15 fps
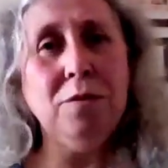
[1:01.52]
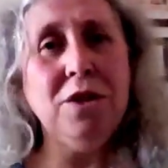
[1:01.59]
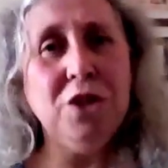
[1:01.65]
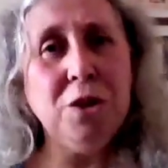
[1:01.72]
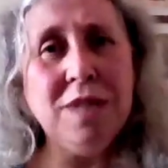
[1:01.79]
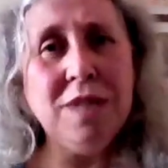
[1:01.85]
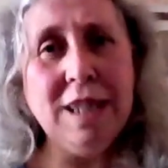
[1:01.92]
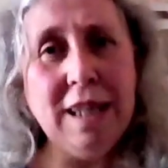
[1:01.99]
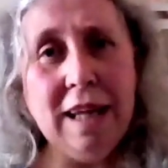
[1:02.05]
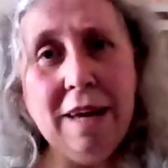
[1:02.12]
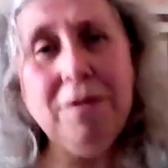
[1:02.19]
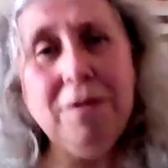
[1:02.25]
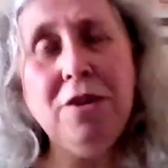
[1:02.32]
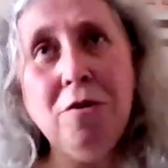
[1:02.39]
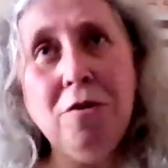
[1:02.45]
when she was
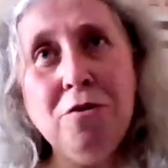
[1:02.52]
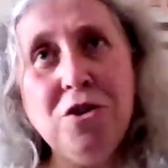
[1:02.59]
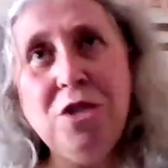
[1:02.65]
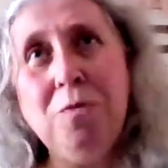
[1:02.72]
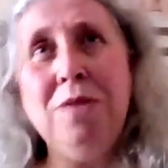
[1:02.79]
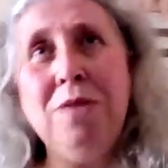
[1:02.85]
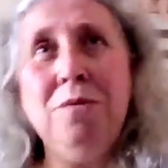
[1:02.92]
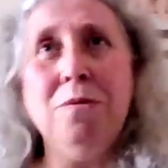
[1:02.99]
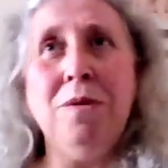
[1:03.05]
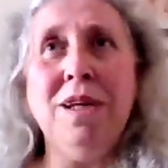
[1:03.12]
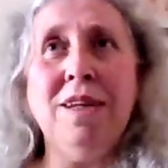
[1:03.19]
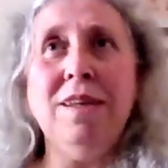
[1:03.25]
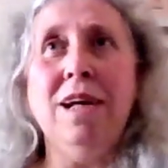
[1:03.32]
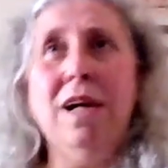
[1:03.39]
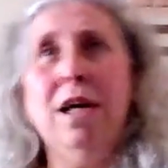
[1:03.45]
11, off she went
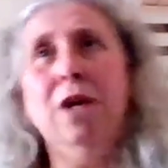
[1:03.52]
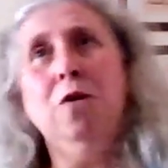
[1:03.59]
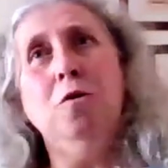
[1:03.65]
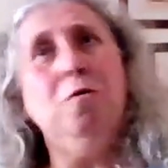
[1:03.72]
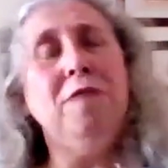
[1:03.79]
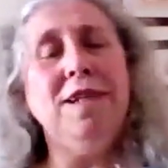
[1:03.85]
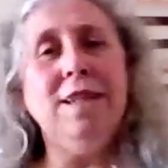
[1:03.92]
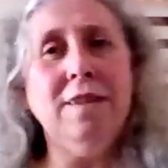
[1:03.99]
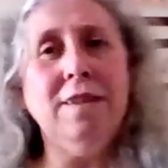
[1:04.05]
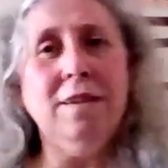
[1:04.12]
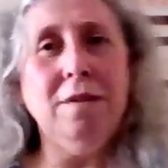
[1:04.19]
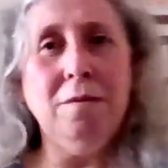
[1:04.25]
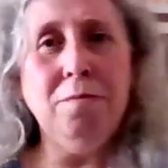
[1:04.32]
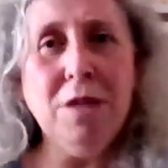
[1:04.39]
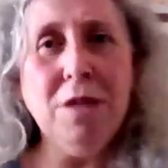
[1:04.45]
with all these
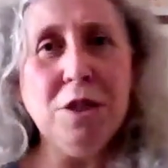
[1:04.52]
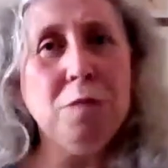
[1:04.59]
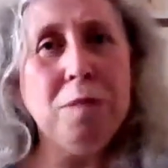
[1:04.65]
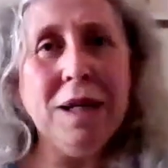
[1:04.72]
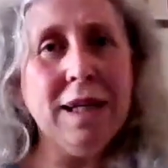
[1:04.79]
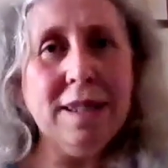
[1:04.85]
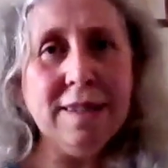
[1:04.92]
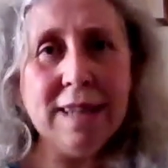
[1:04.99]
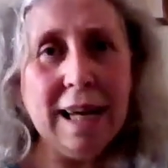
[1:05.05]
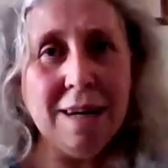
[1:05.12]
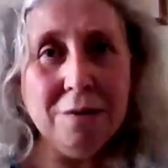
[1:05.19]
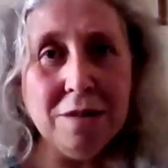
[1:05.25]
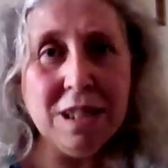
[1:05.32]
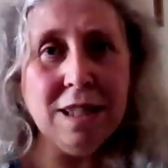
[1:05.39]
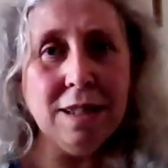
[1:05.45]
other much bigger
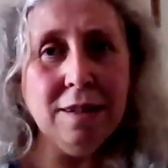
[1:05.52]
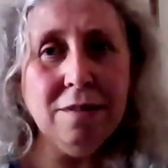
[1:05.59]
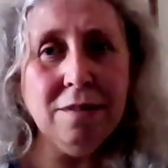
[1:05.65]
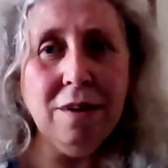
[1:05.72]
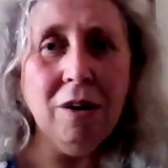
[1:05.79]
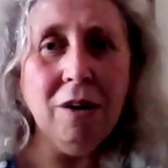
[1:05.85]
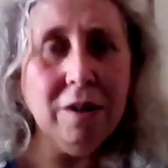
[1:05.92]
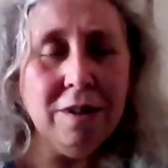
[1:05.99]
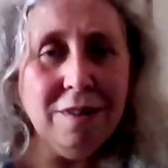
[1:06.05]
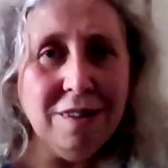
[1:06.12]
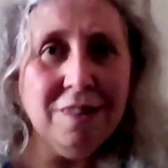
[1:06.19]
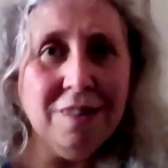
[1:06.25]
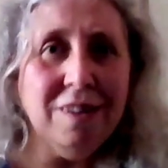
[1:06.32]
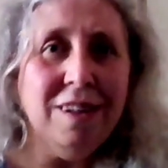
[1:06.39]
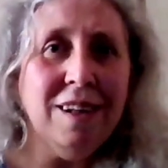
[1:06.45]
scouts to Holland
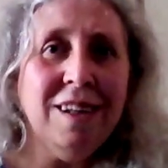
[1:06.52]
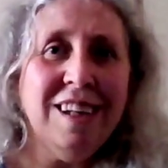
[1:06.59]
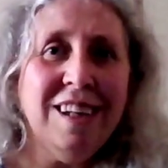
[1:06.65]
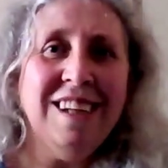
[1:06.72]
on a